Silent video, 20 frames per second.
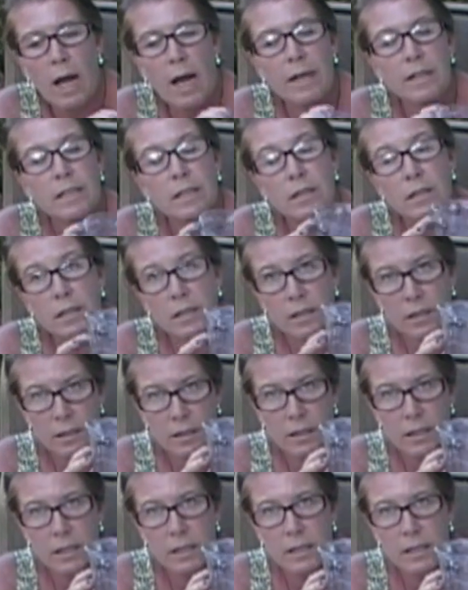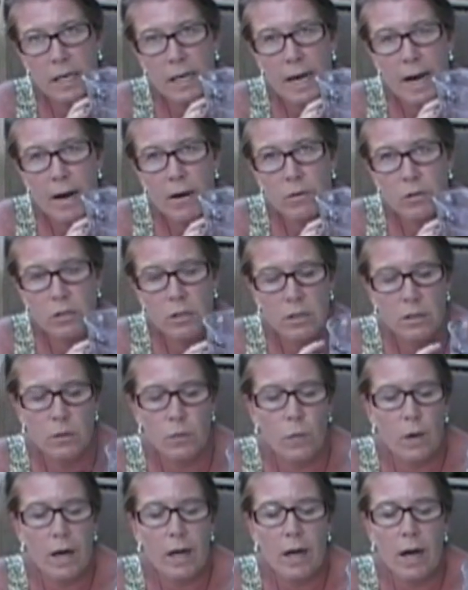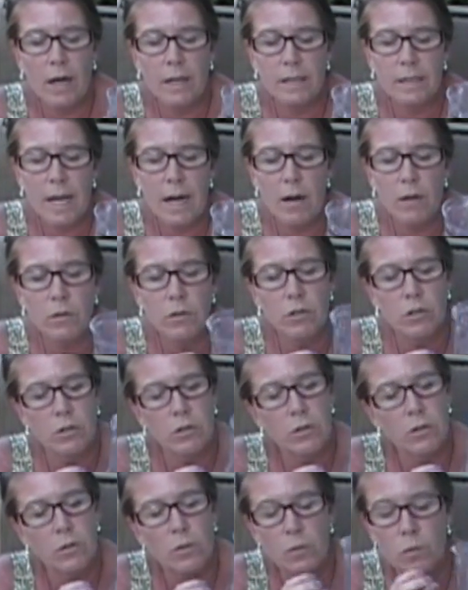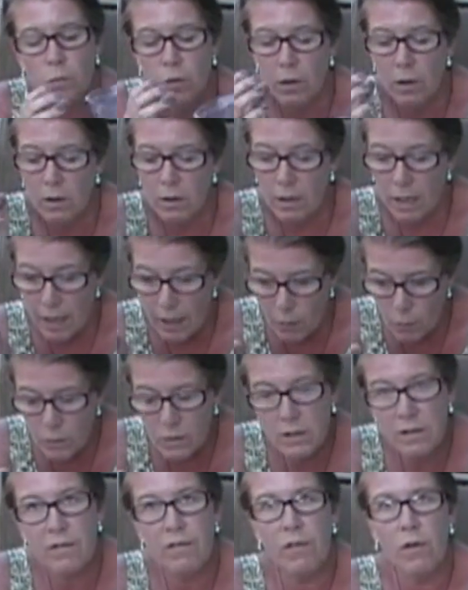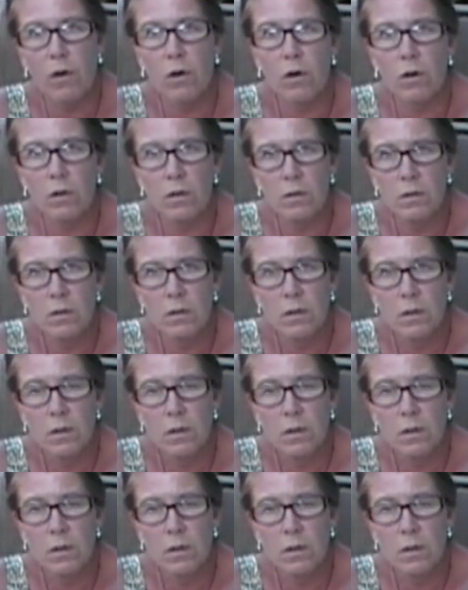And since this is 16 ounces, when I got down to it was full,